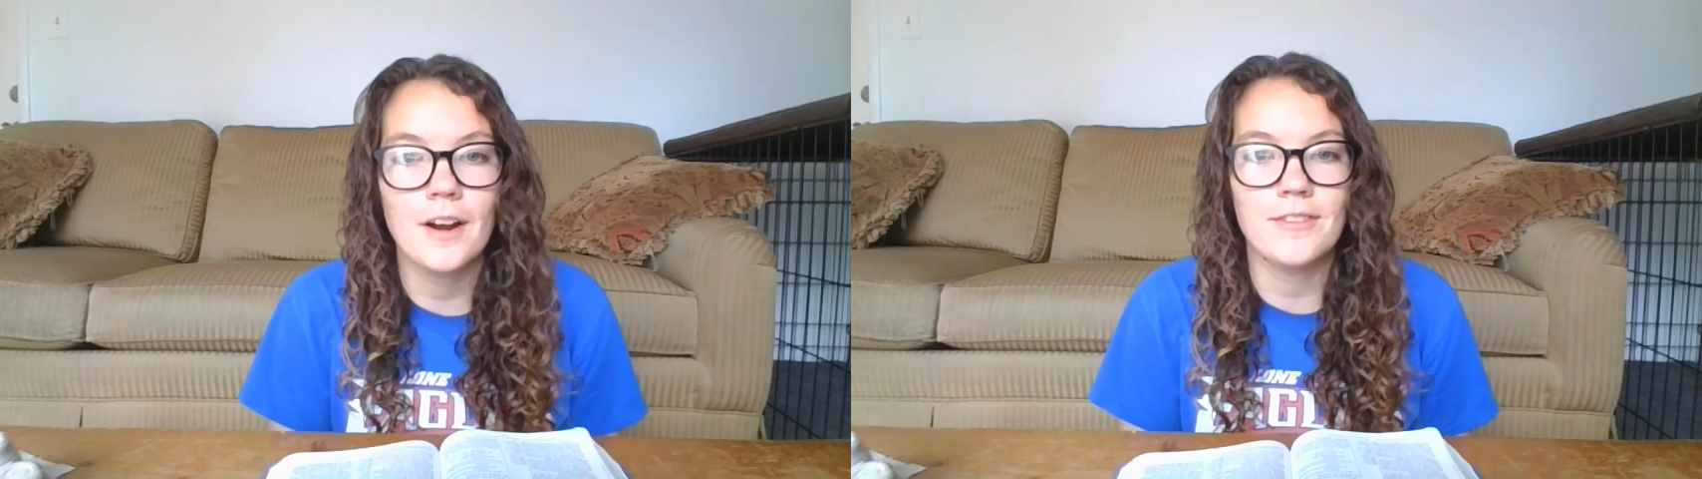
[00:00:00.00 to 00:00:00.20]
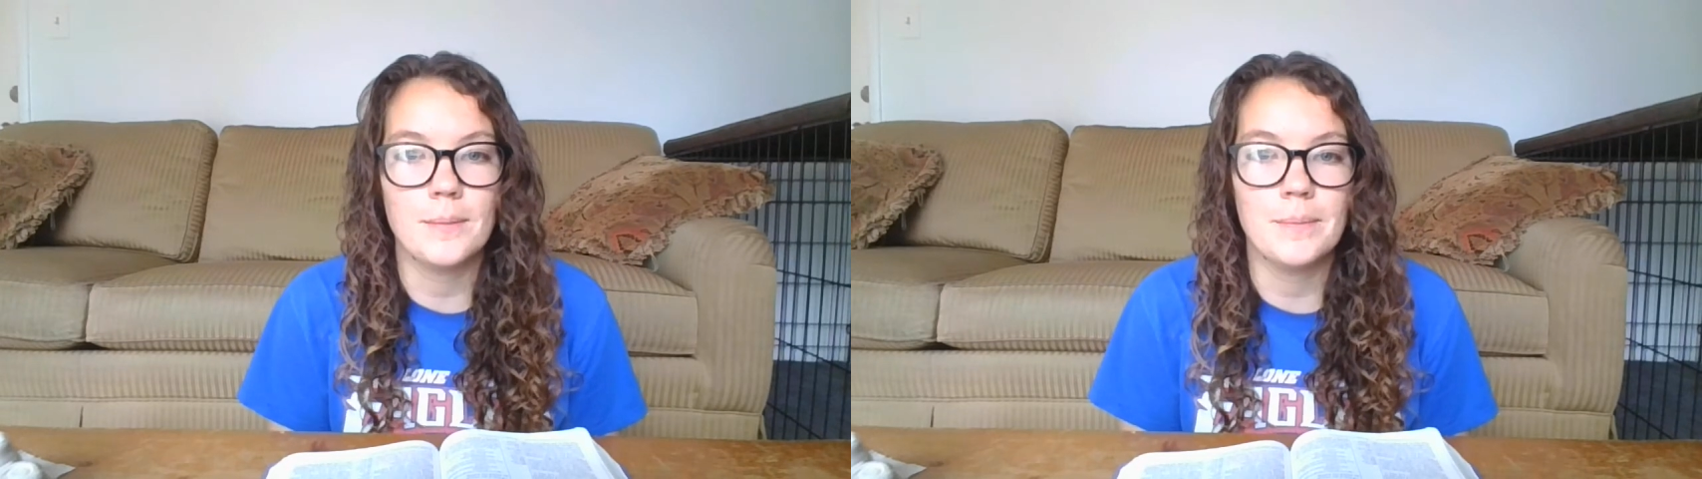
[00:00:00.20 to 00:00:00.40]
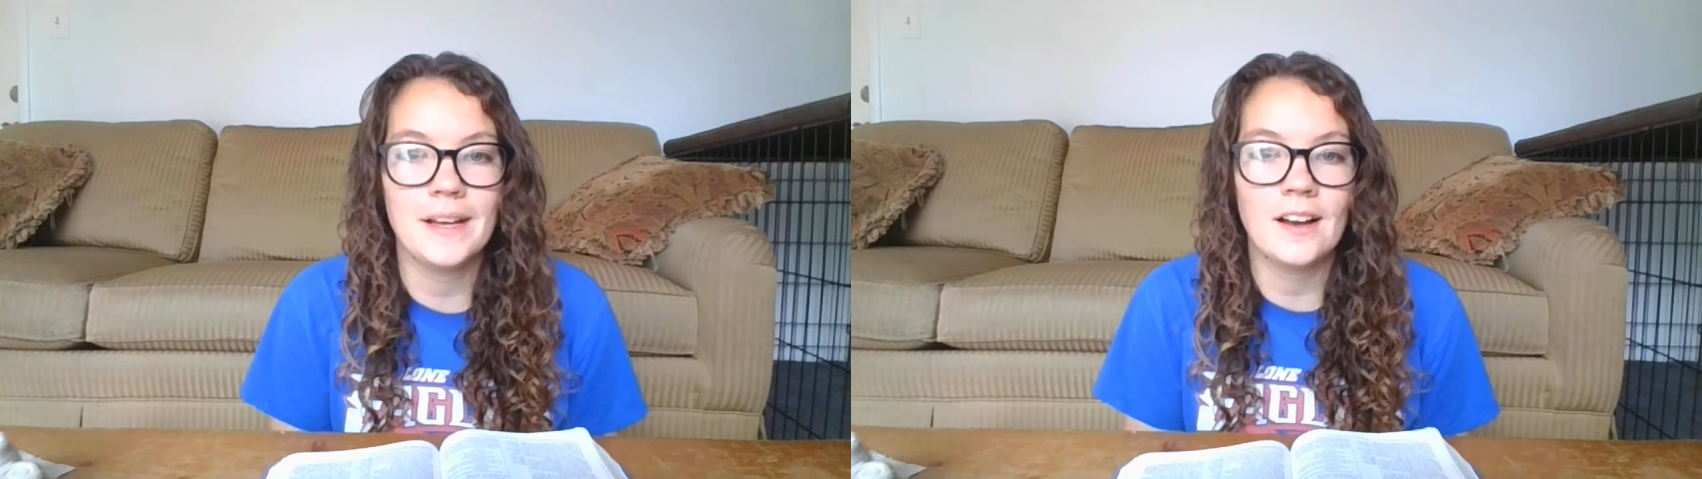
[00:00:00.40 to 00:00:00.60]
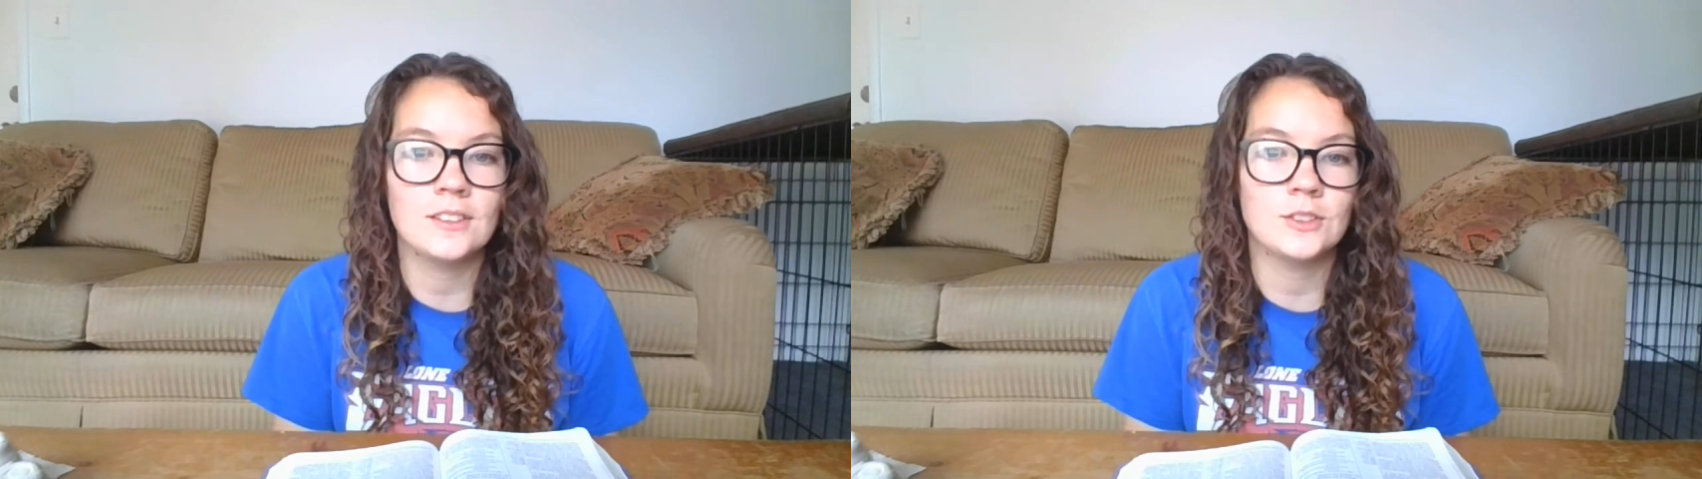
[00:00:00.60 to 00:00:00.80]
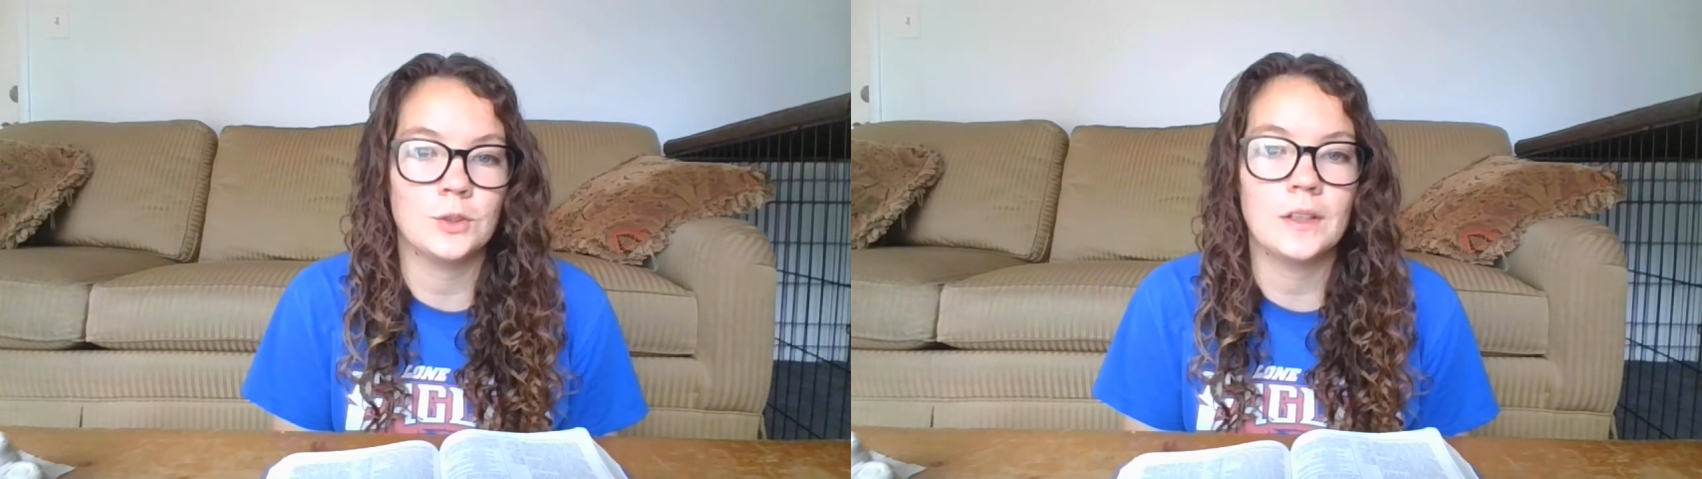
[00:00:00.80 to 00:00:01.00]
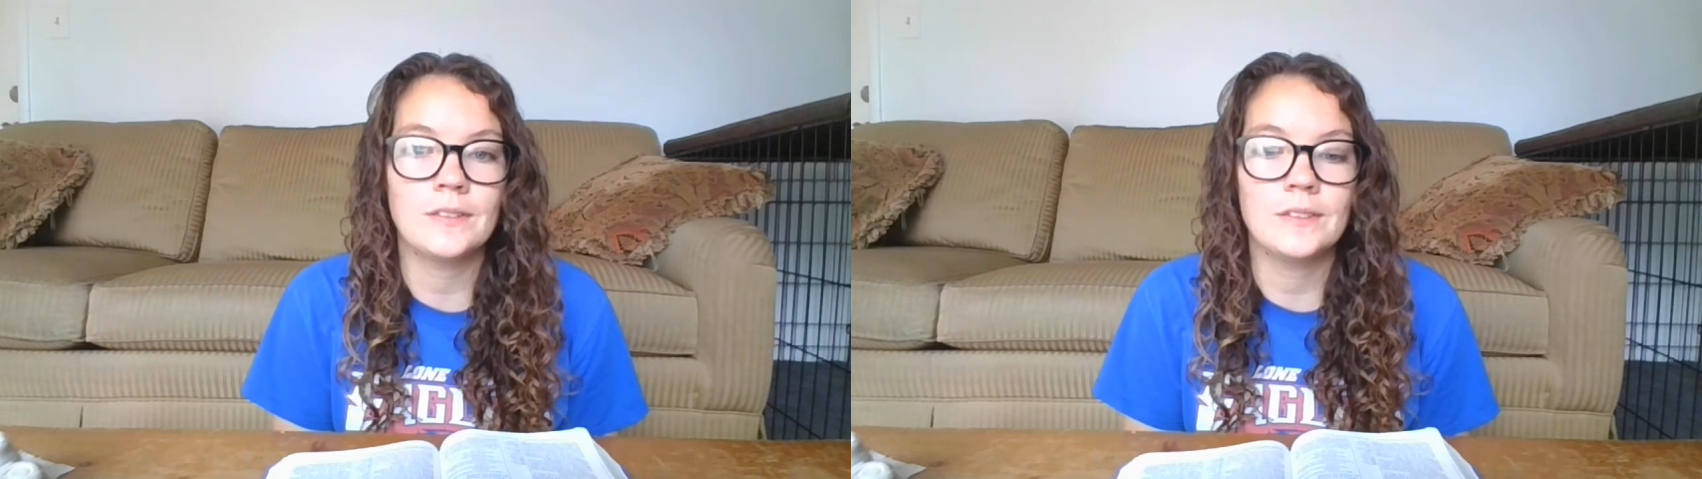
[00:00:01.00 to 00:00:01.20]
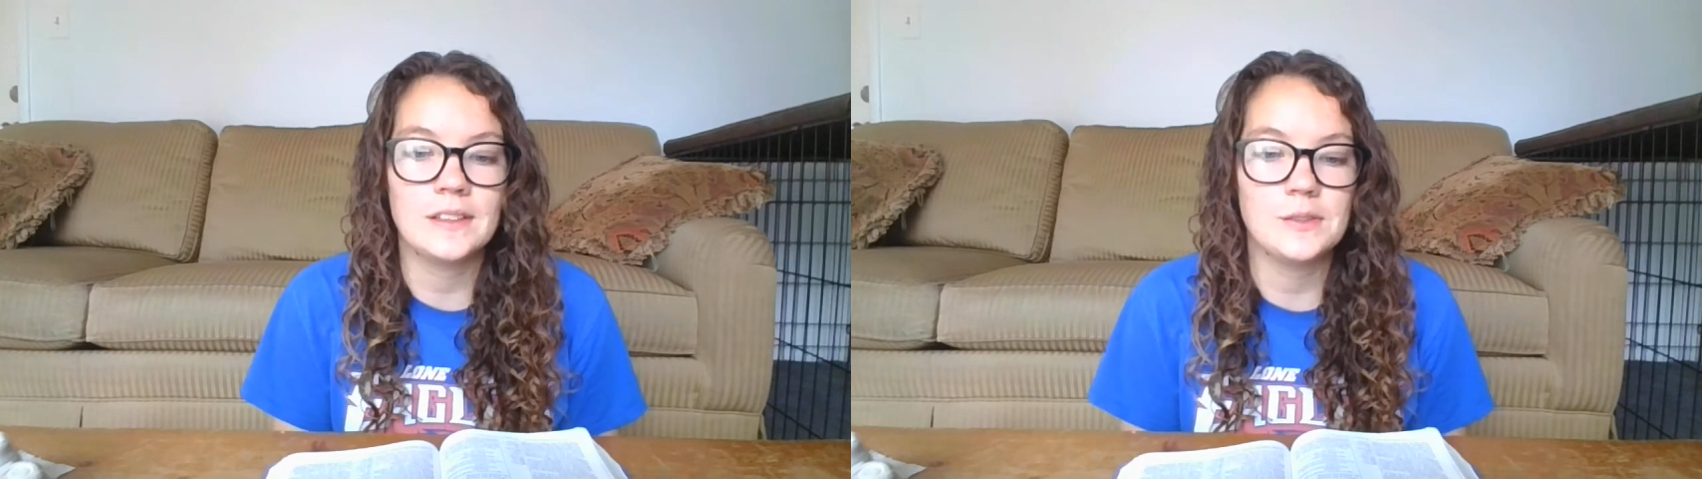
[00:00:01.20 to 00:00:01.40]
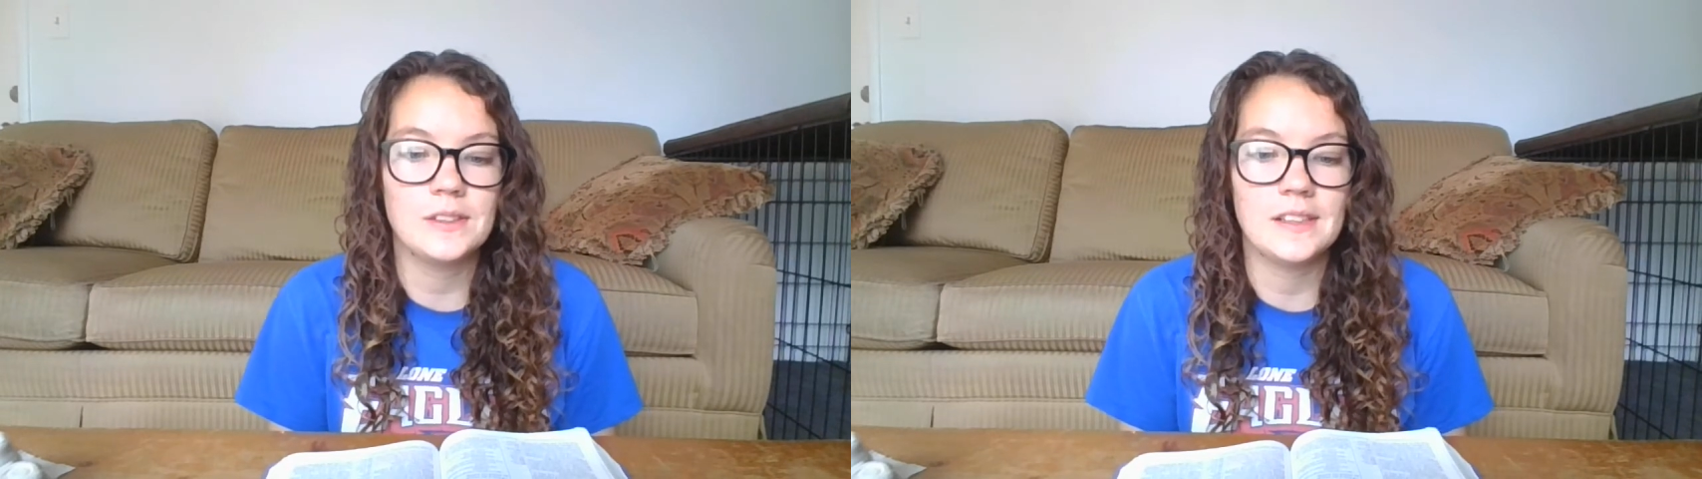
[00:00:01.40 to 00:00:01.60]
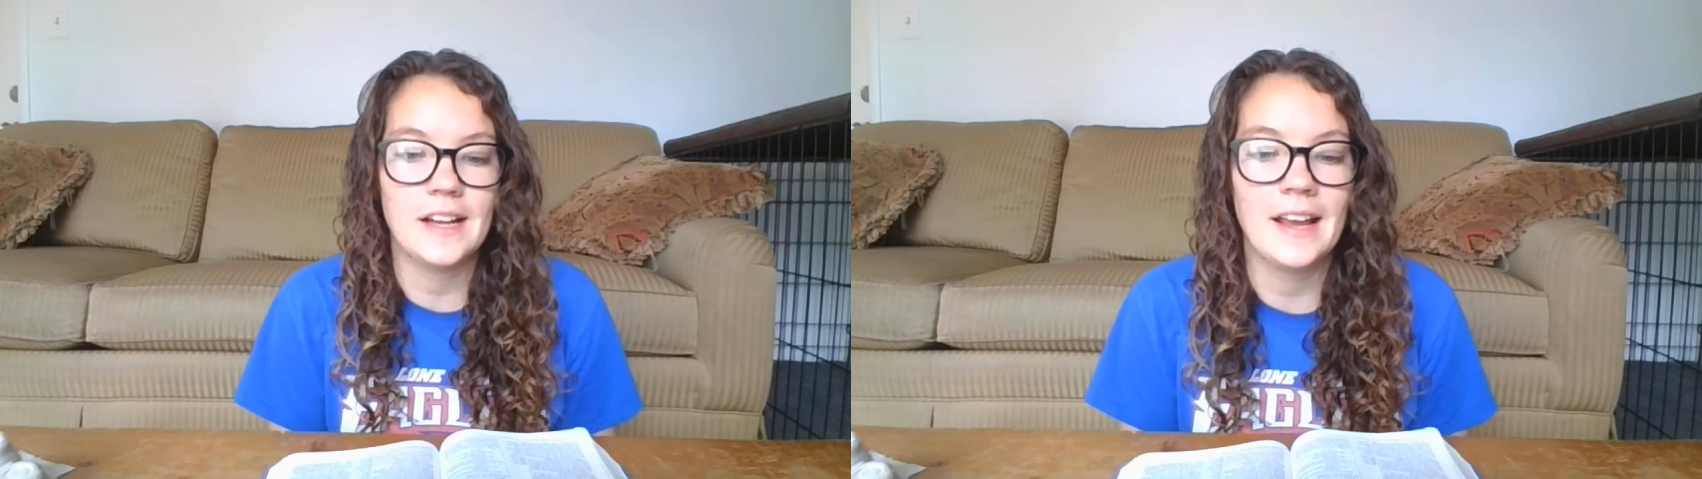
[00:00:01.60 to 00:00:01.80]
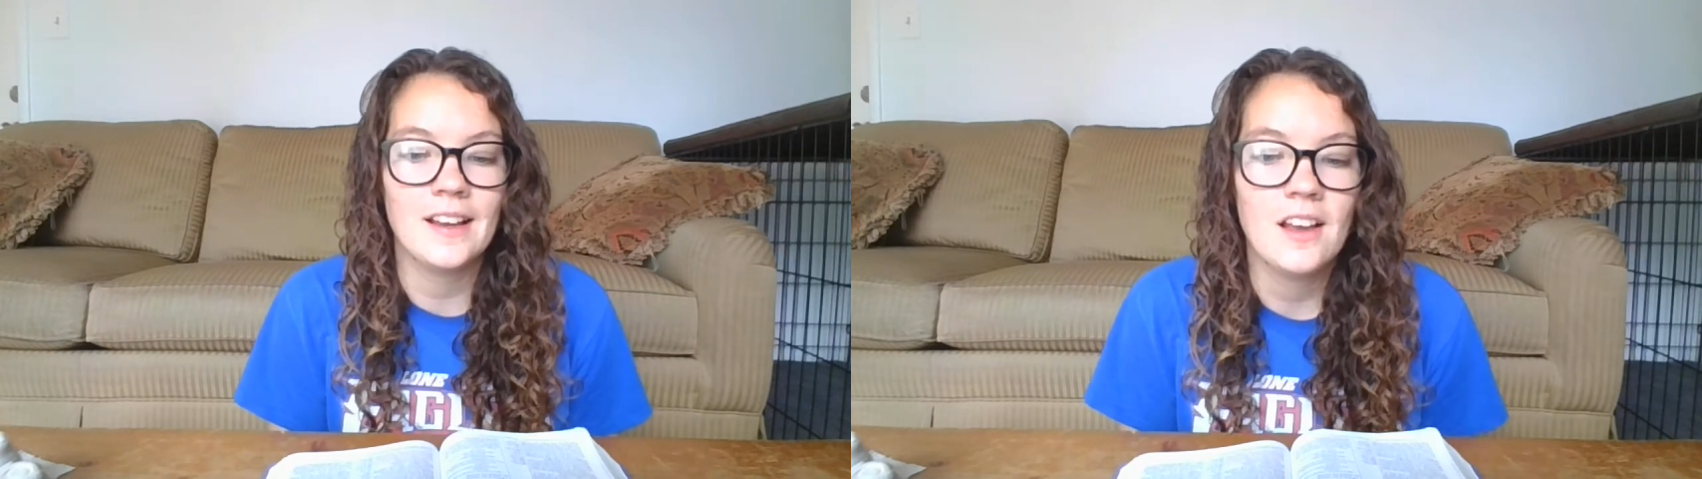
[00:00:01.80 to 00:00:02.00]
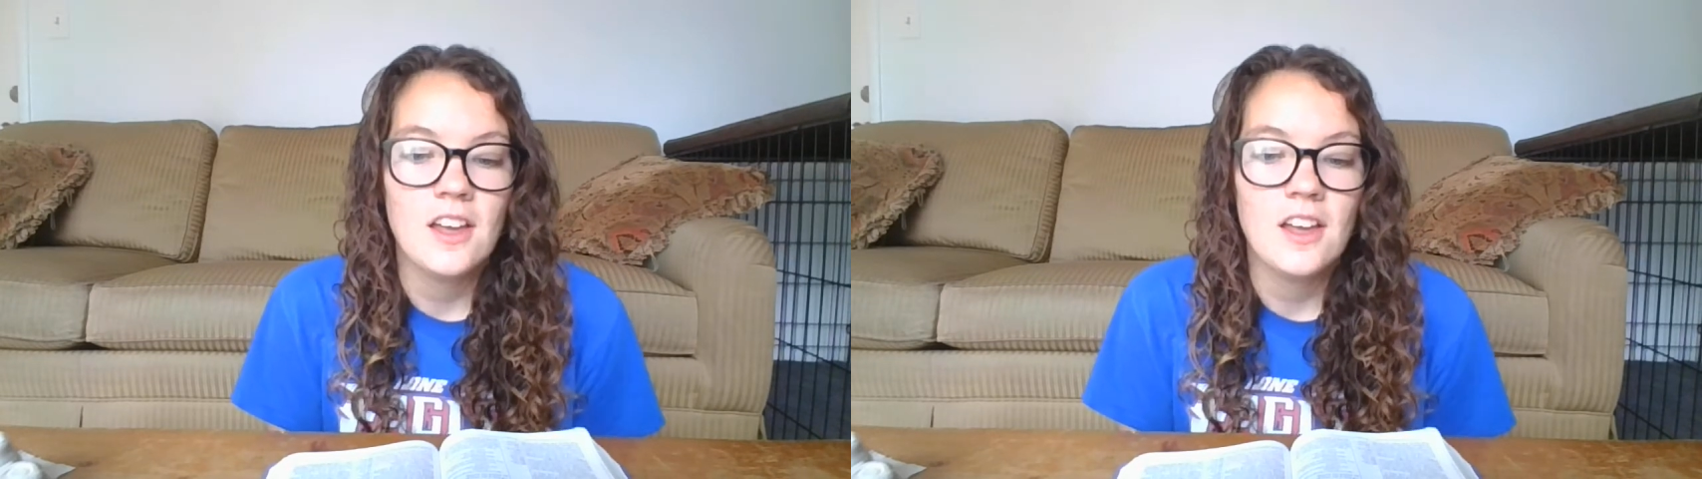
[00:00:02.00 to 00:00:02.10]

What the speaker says: of the big God story with you today.